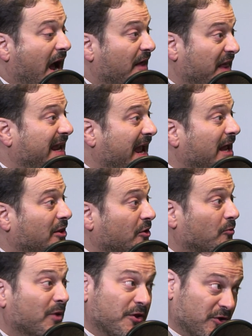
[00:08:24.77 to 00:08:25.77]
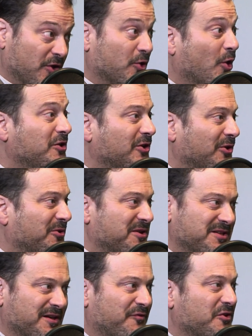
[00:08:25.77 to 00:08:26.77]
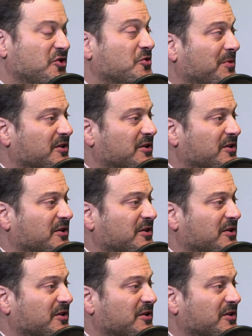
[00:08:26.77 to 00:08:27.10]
They can learn. Whether they're going to learn is a different issue,